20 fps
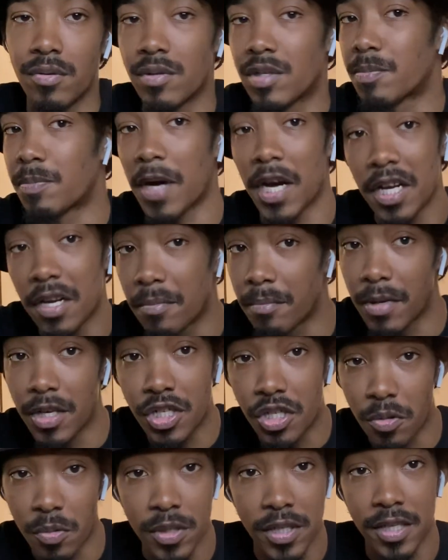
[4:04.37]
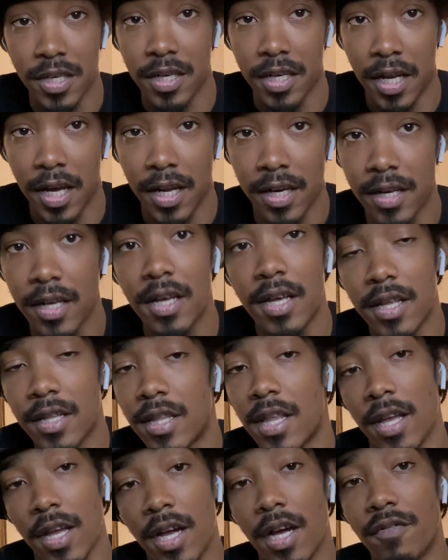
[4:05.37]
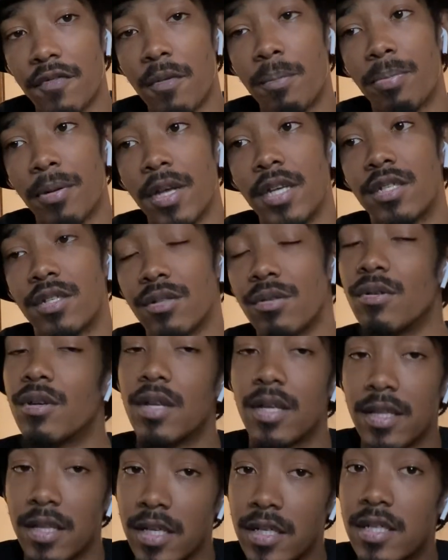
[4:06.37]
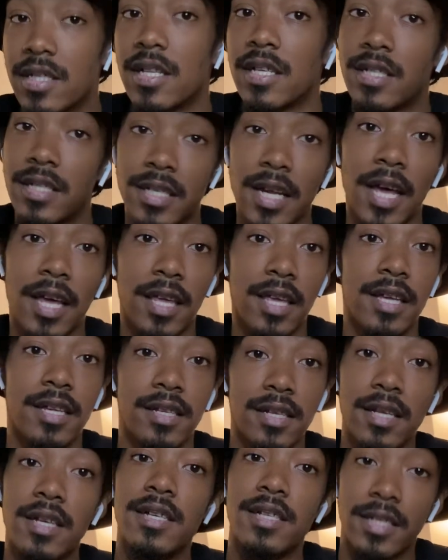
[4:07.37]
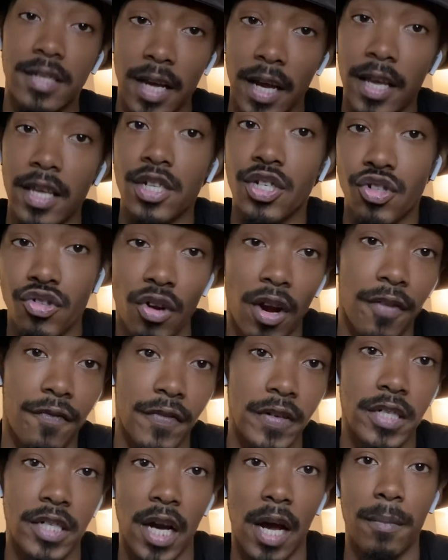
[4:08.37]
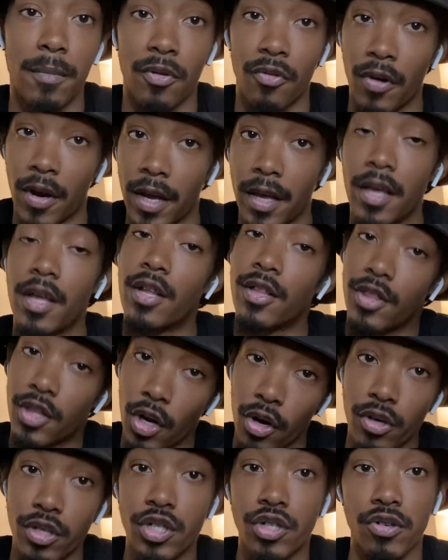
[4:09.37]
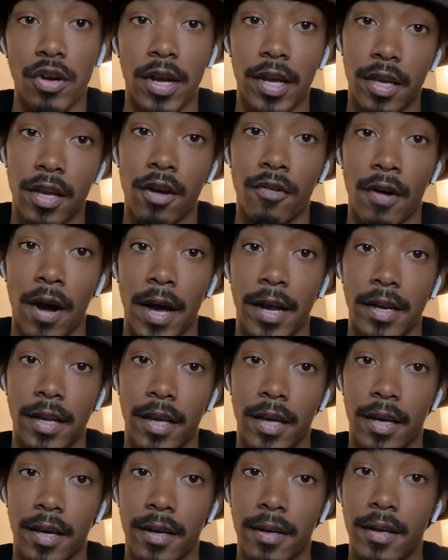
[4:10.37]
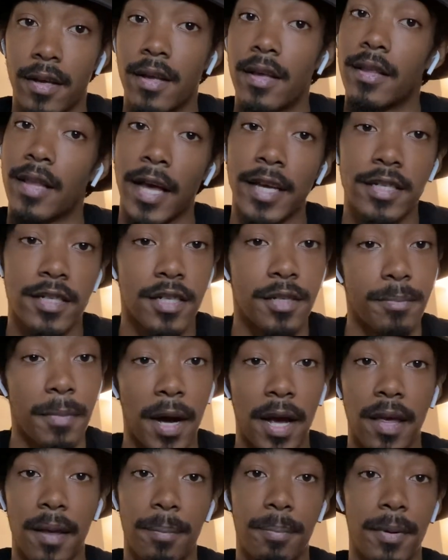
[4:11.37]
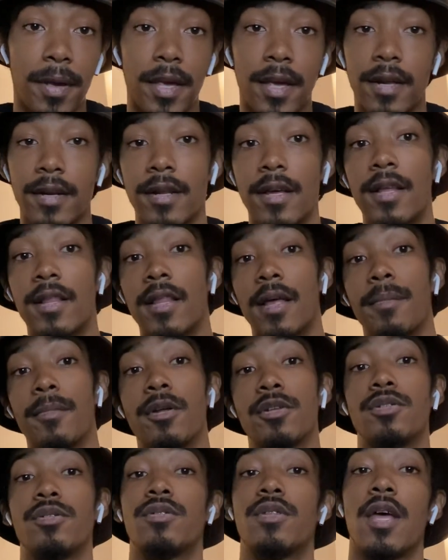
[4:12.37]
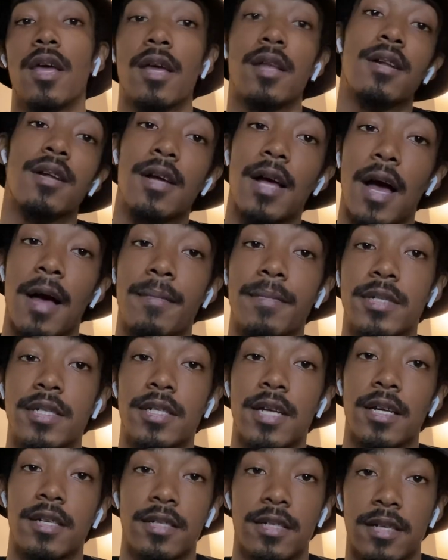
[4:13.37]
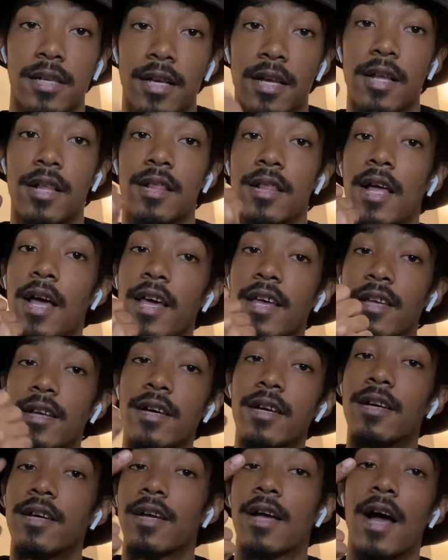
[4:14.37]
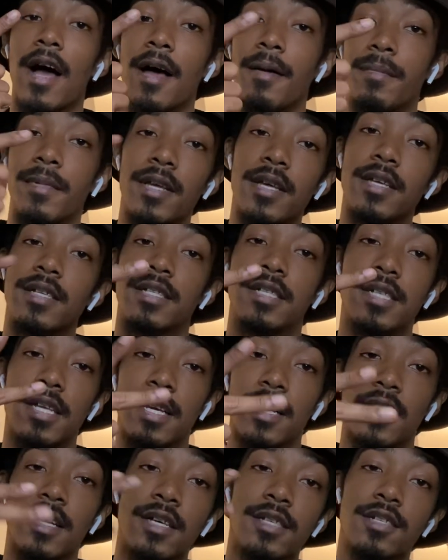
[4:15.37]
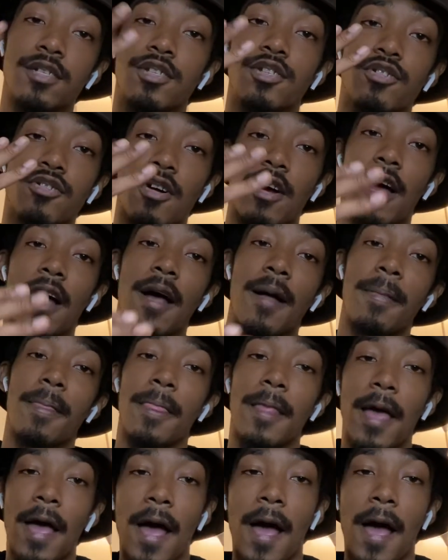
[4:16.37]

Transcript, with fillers: Spida Mitchell was in that. They're gonna replace you. This is the second second strike for Ja Morant. Third strike, you're out of here. That's just my opinion. Let me know what you think in the comment section. Like, comment, share, subscribe.